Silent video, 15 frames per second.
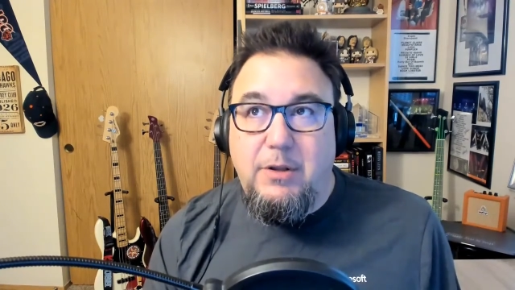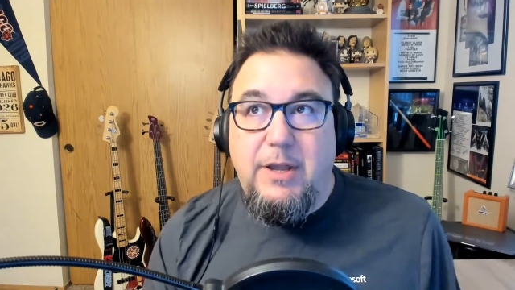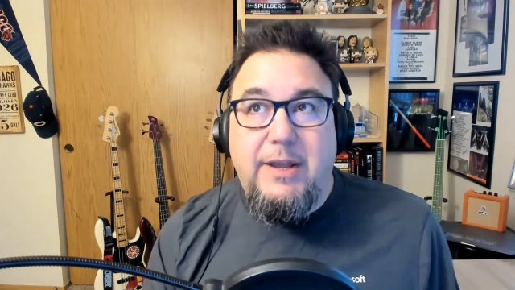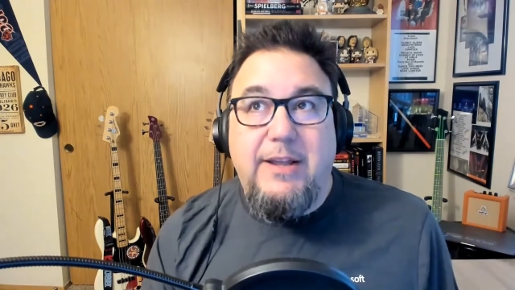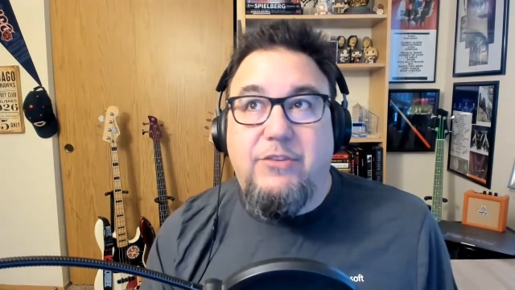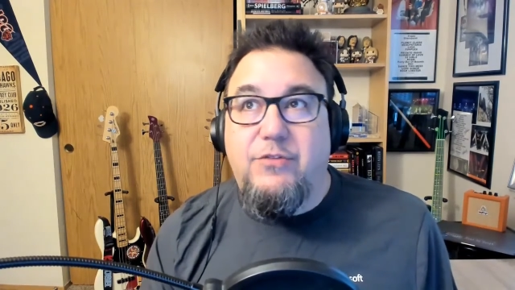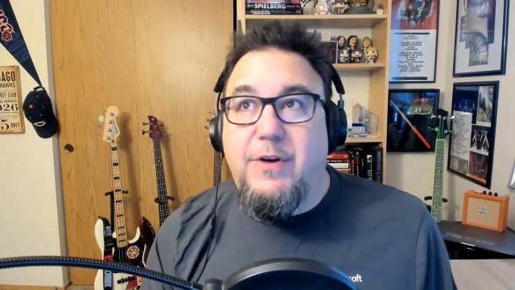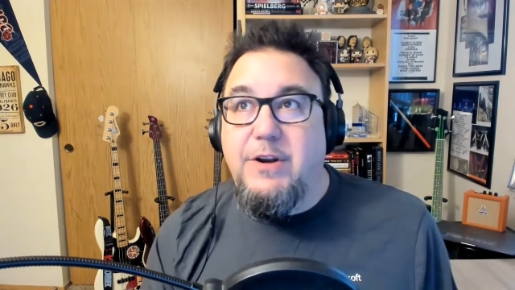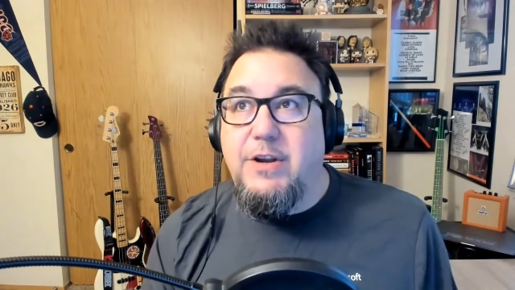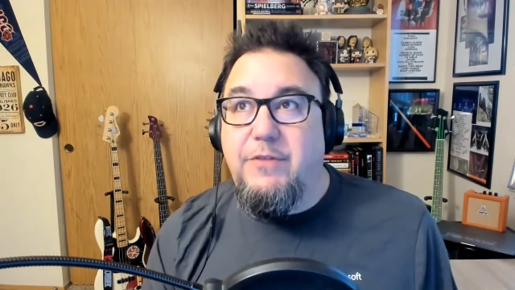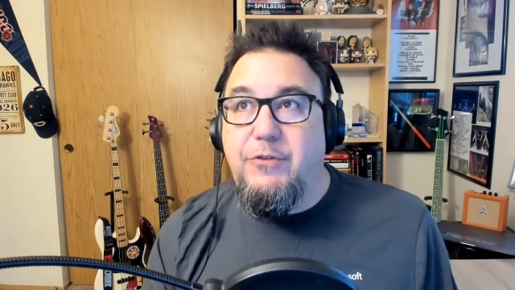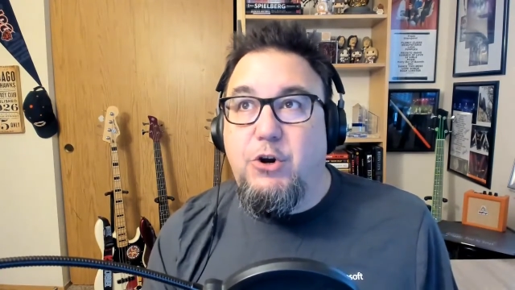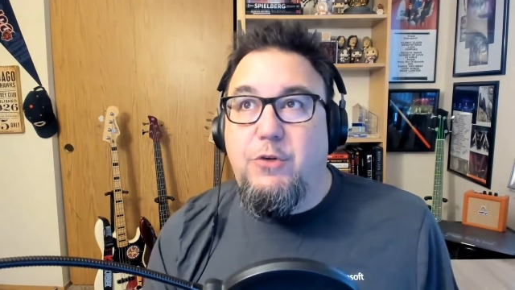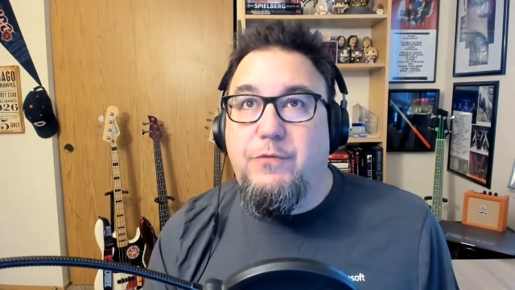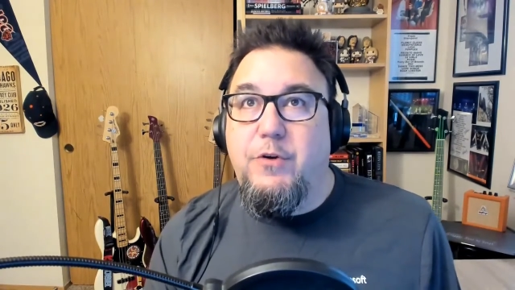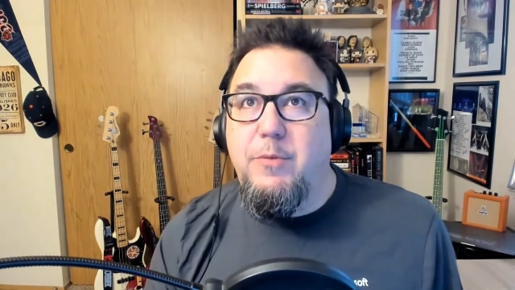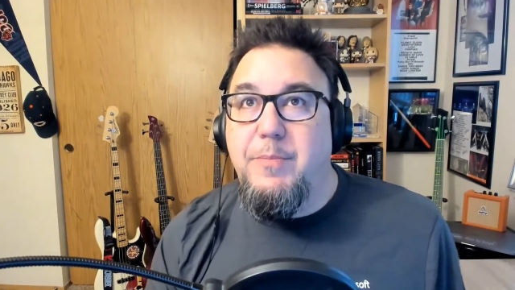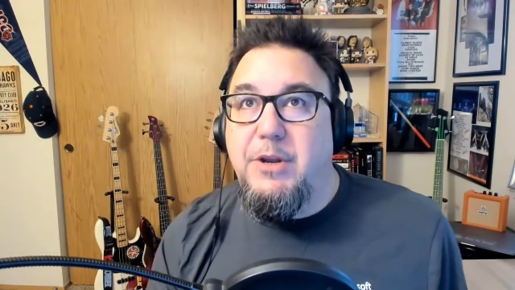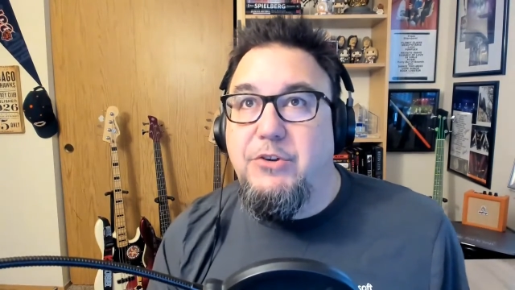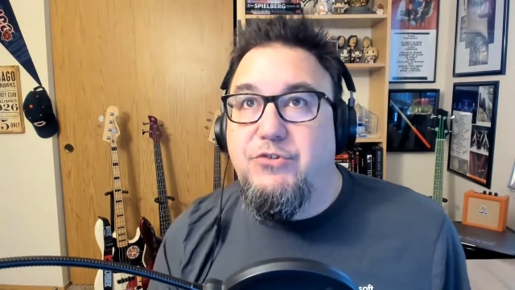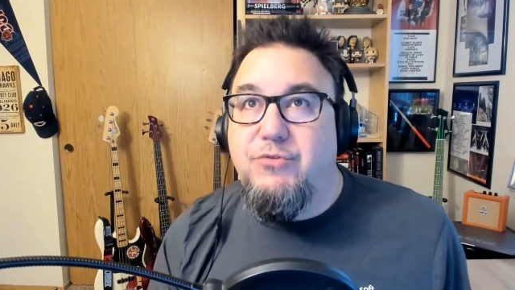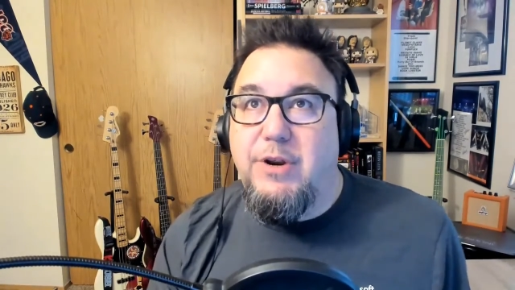it gets very difficult for
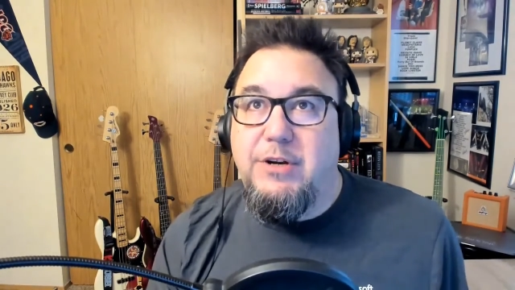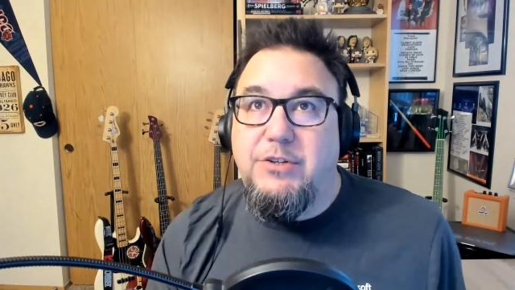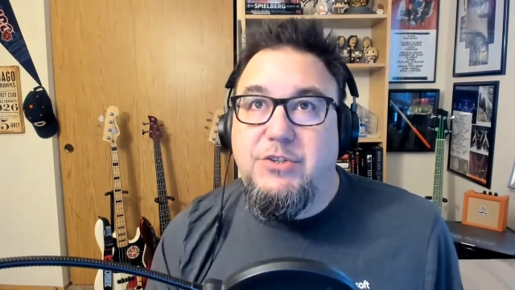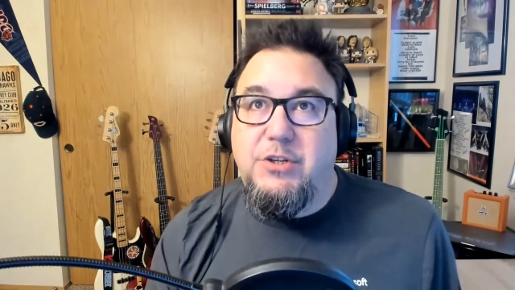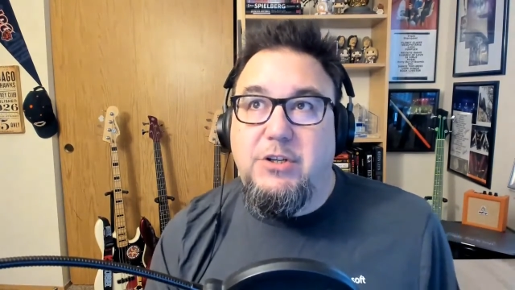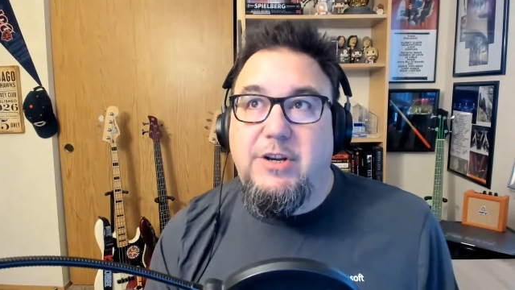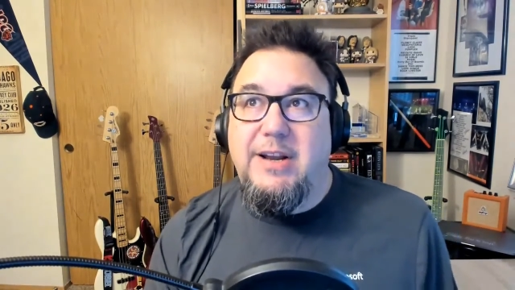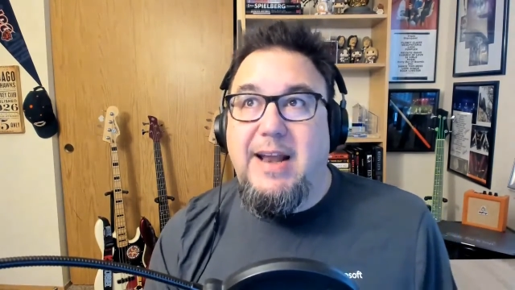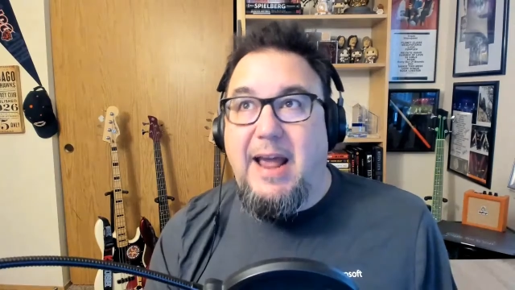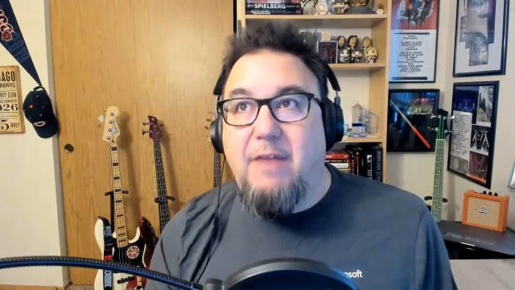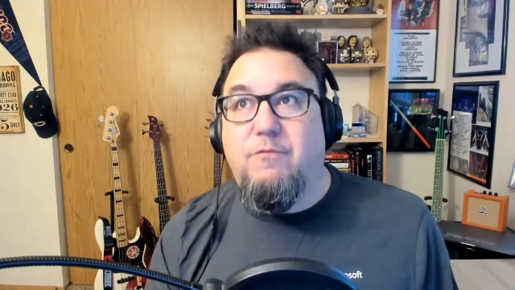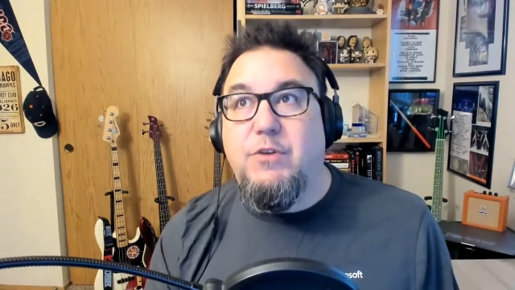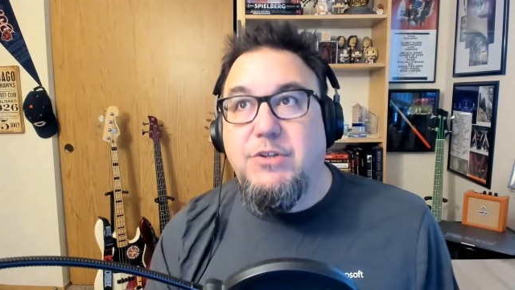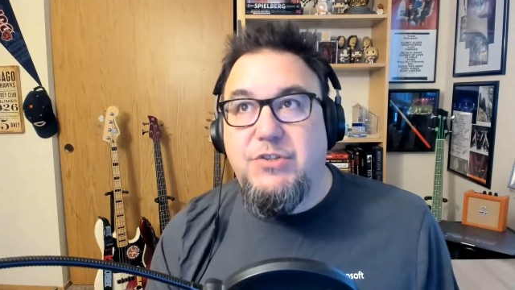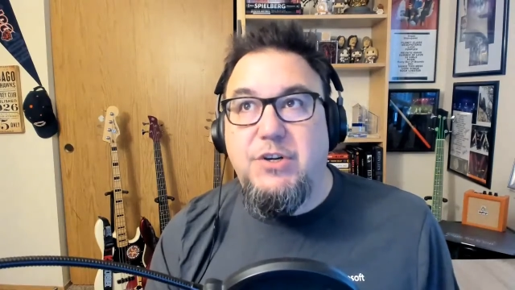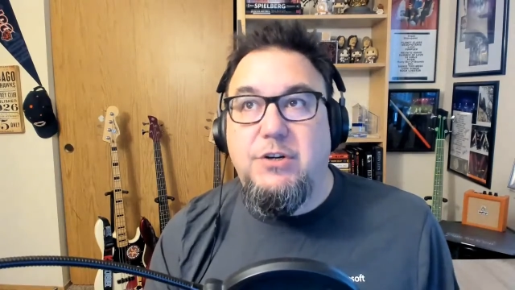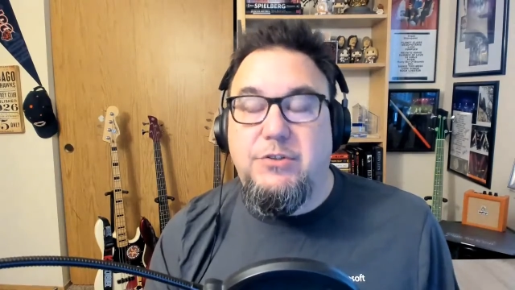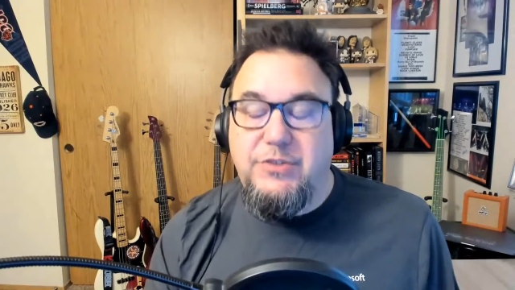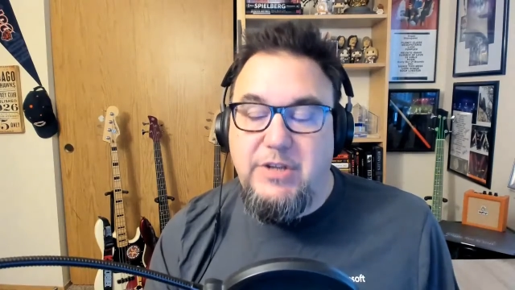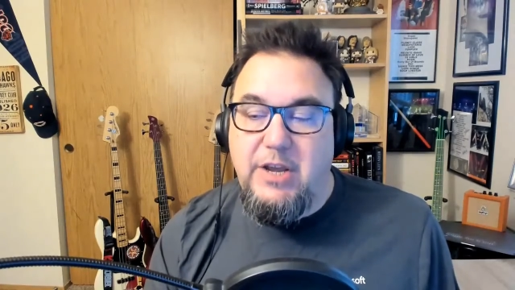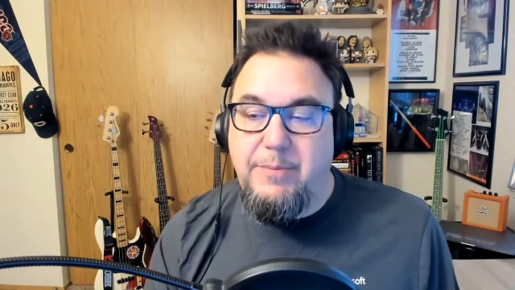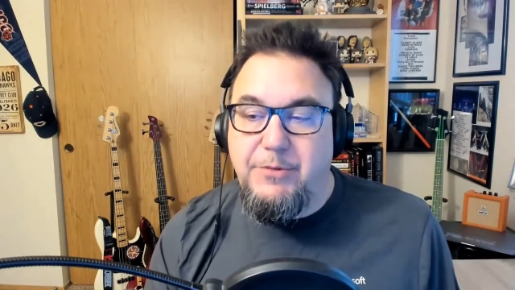administrator to look at every single
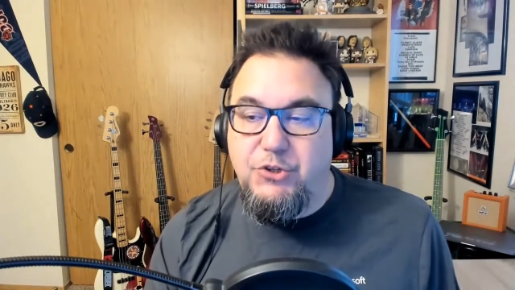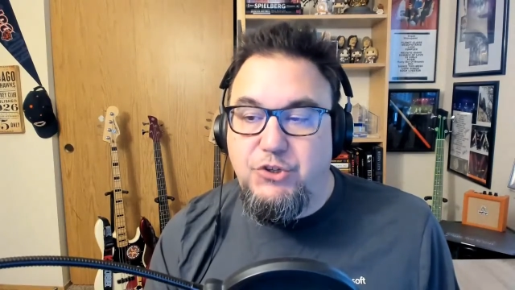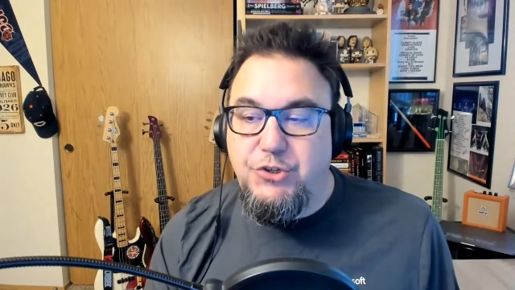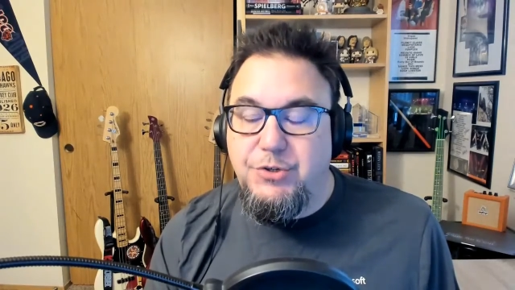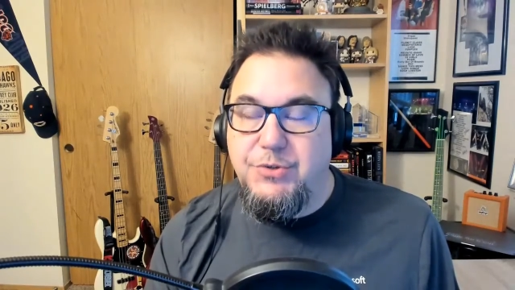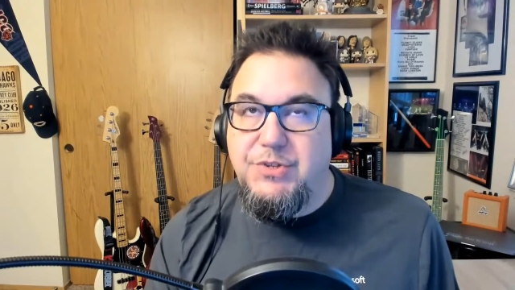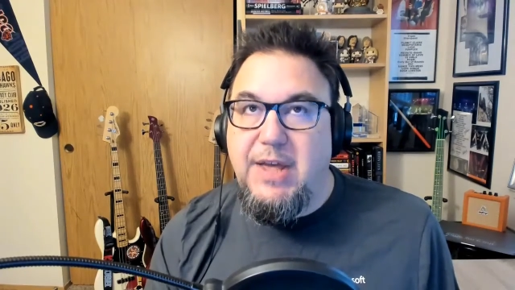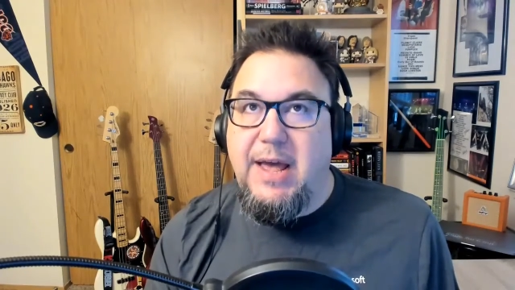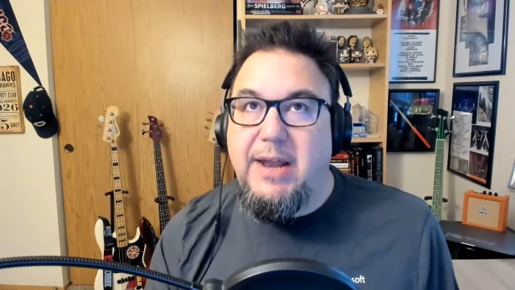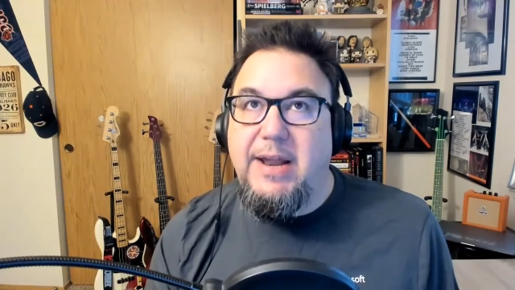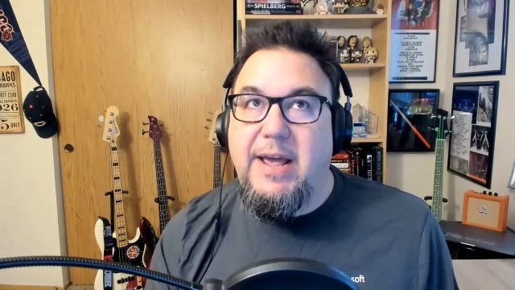team and choose that.